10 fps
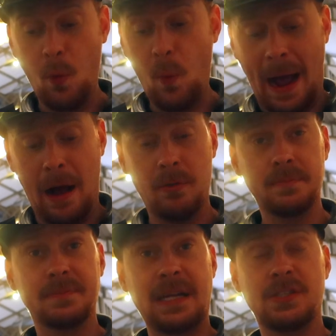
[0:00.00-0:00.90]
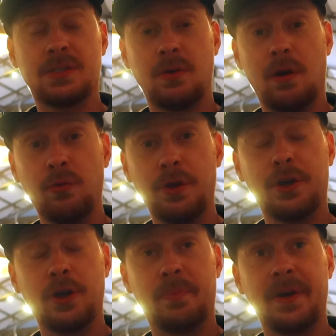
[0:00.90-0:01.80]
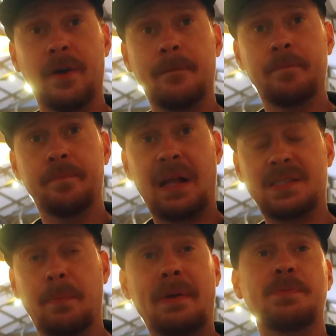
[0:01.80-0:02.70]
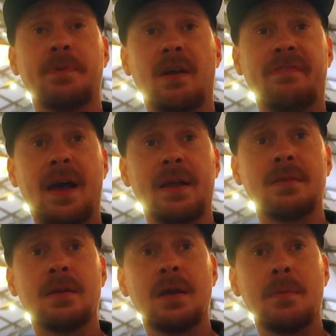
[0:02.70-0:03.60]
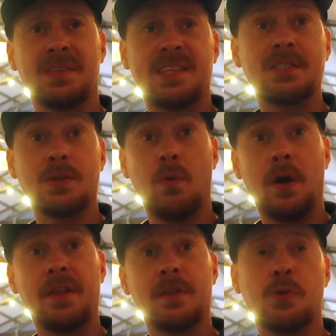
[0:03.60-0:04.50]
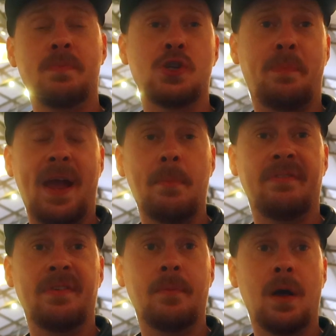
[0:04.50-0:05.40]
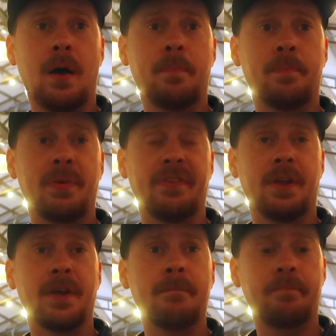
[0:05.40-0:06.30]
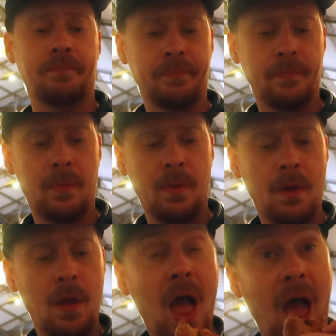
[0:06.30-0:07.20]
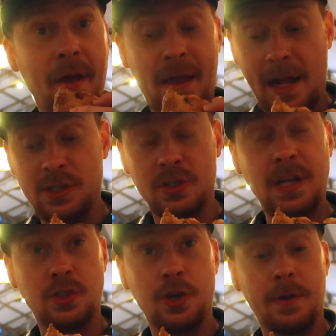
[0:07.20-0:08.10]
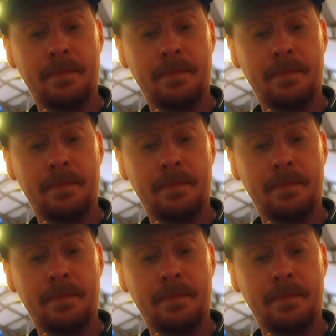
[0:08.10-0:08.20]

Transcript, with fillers: Wow, that's a really good beer. That's the best beer I've had, besides the one in the Japan uh, Pavilion. Oh yeah? Yeah, that's, that's good.